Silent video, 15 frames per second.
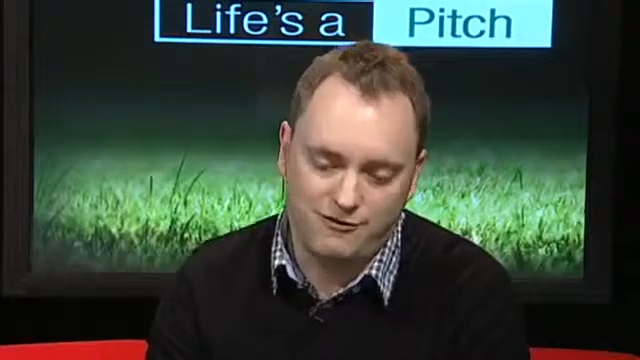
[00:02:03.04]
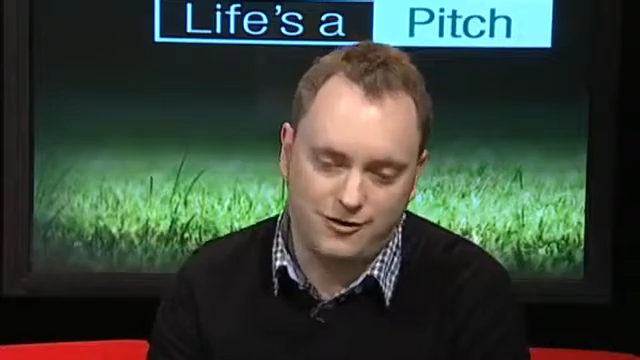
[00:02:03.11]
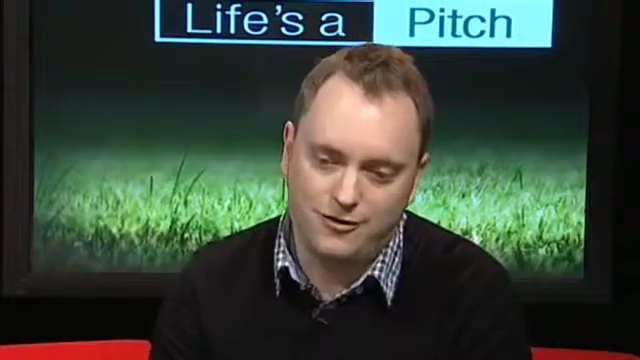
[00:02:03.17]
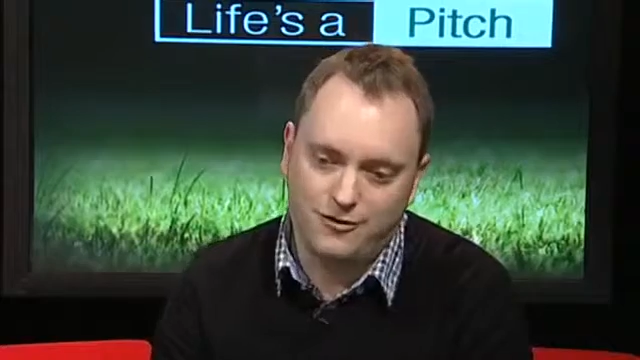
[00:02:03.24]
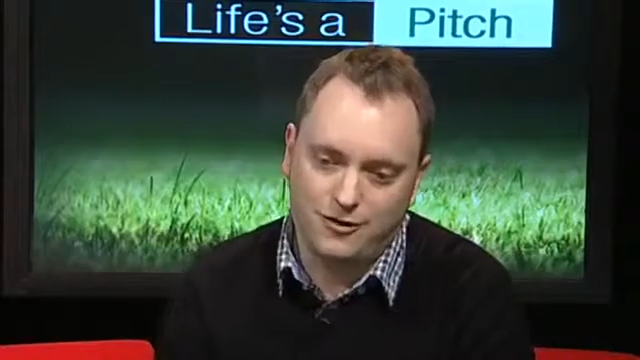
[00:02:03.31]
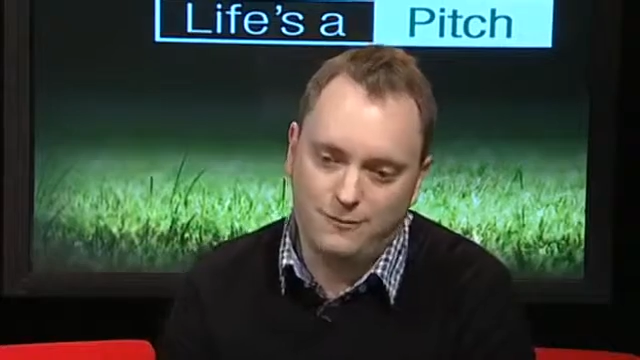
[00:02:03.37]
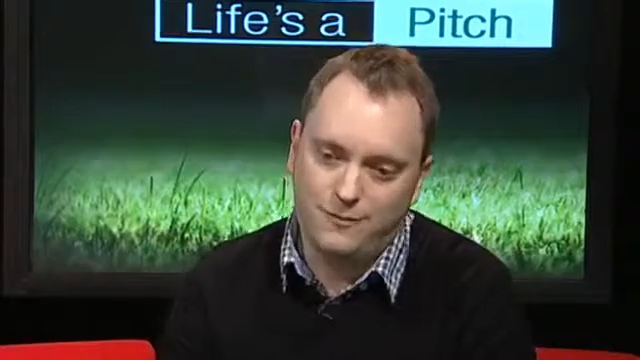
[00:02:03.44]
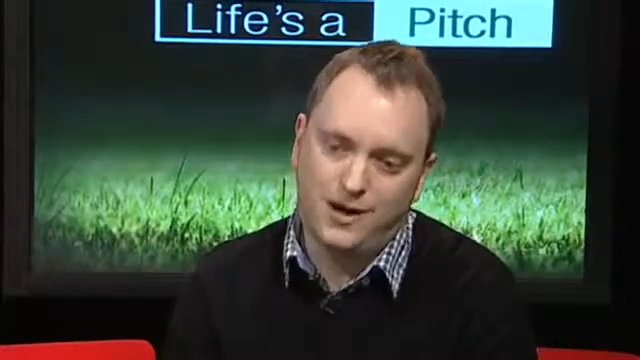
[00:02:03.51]
Terry
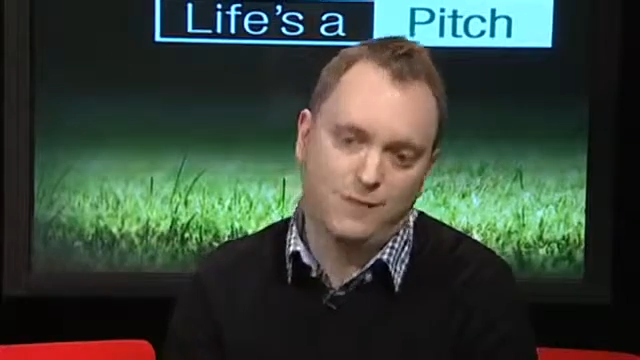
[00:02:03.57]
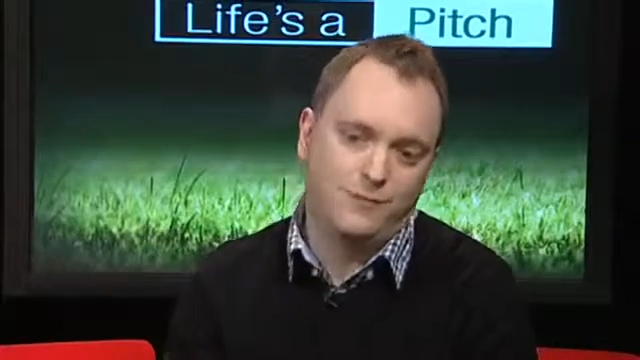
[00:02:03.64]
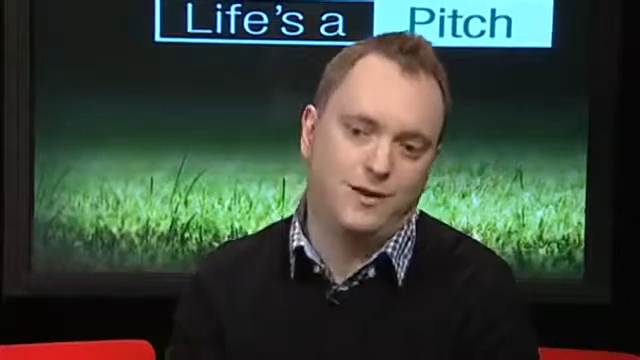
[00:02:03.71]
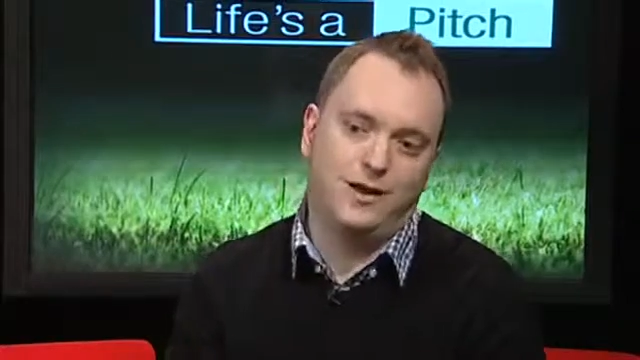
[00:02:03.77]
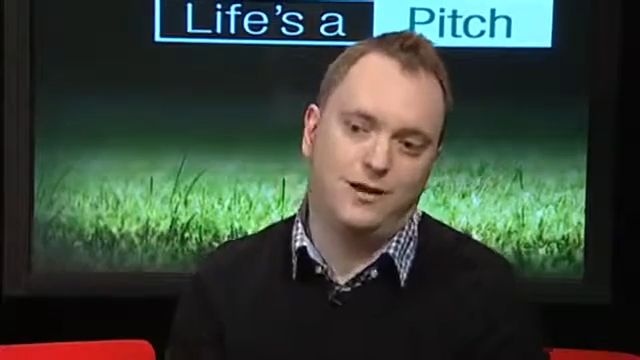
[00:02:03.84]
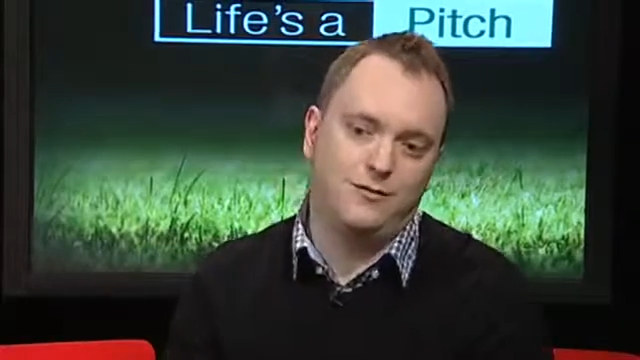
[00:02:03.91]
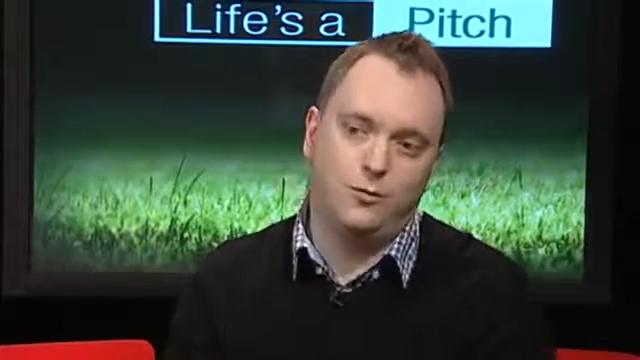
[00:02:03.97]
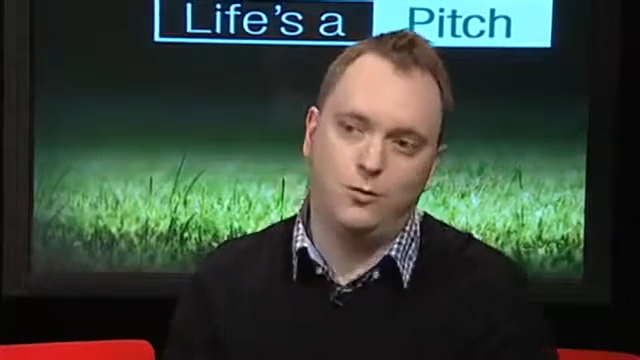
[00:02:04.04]
Connor might
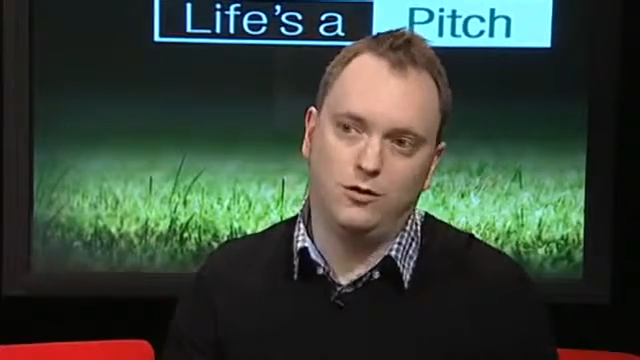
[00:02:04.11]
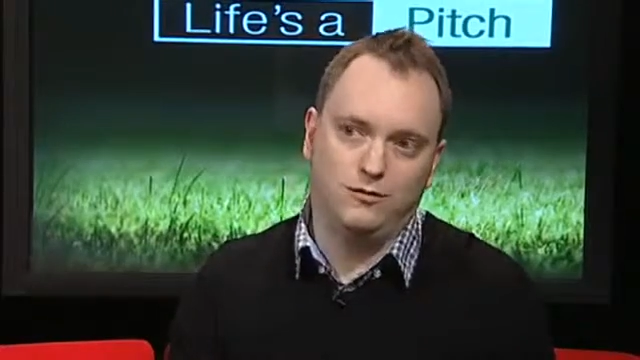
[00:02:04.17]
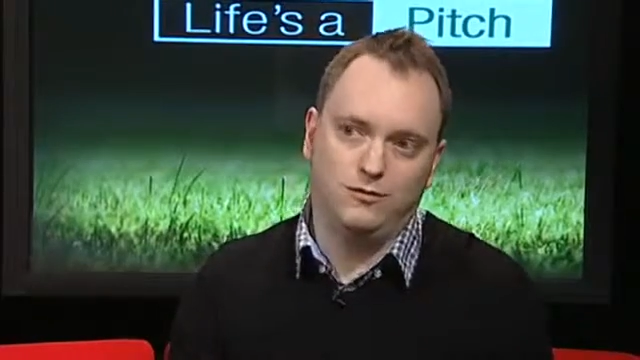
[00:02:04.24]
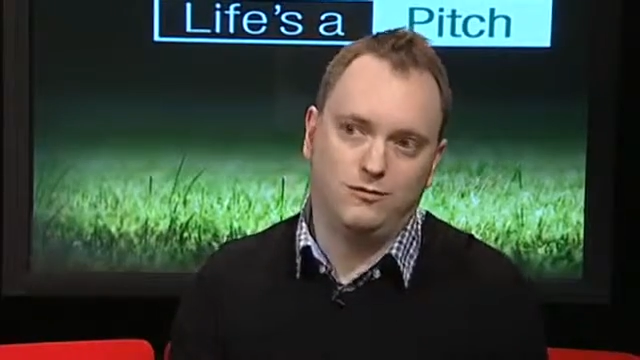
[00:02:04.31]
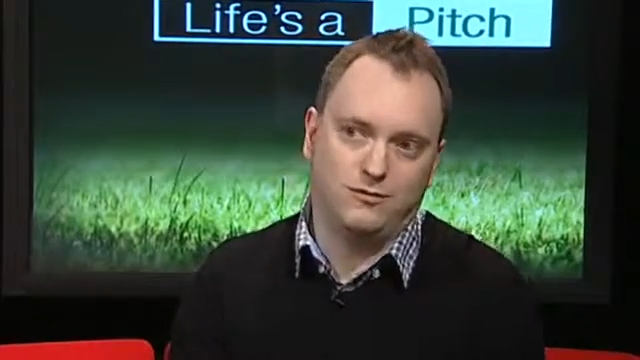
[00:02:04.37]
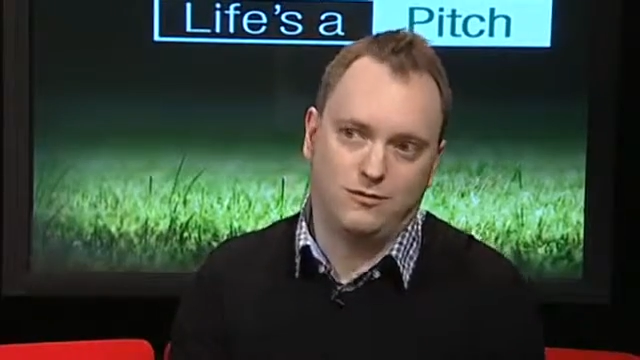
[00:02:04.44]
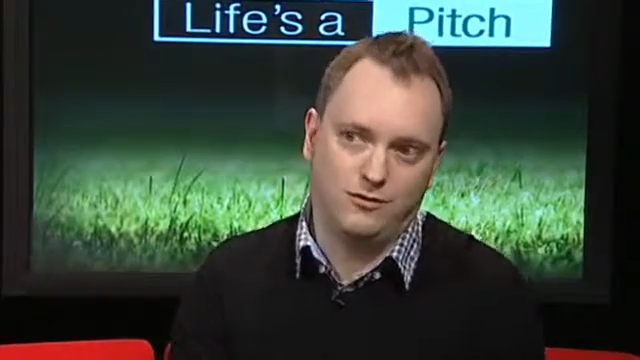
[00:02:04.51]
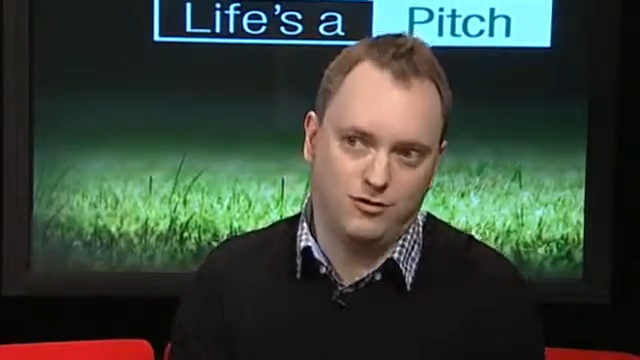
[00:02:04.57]
be
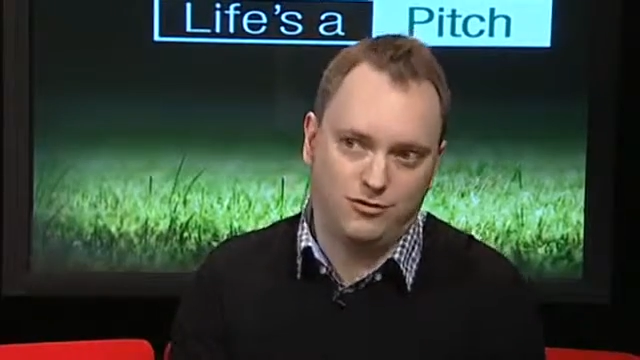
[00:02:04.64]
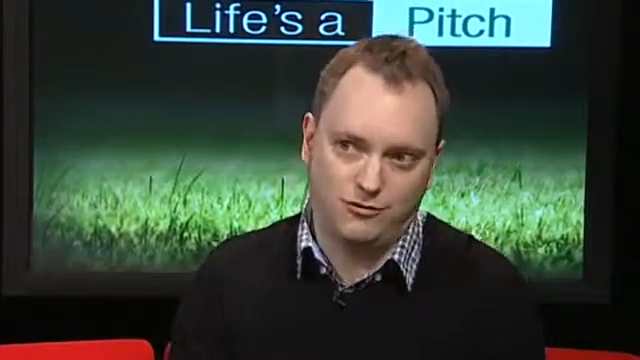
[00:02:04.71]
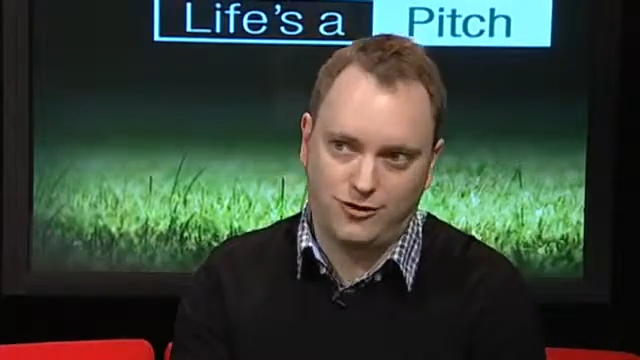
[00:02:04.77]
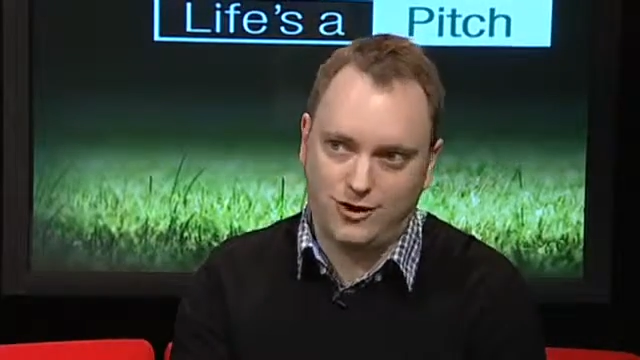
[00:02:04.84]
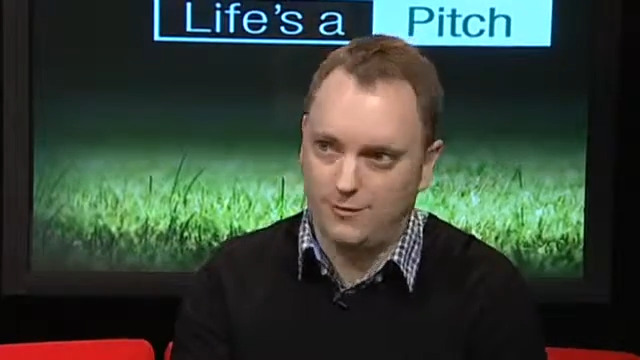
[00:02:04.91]
Wolves through and through.